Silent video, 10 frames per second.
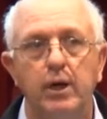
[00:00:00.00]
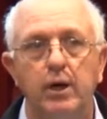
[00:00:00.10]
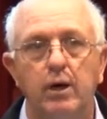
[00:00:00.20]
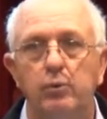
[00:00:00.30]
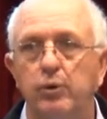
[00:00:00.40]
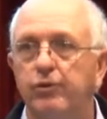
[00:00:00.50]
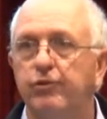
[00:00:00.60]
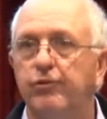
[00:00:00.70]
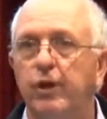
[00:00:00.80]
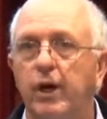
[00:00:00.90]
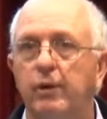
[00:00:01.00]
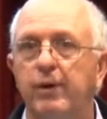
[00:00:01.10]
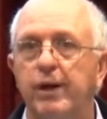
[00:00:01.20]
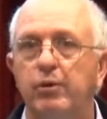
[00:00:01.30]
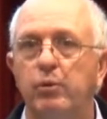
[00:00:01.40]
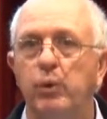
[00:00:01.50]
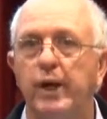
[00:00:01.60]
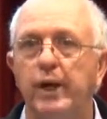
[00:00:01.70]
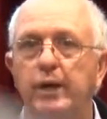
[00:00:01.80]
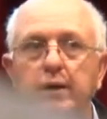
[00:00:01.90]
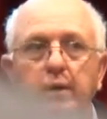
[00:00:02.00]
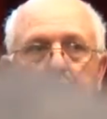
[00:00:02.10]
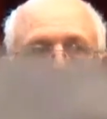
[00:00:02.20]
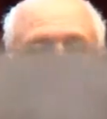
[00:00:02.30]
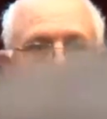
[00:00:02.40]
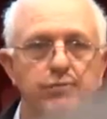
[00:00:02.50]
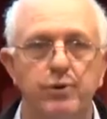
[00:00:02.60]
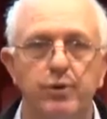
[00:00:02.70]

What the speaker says: I will just make you aware, I think most of you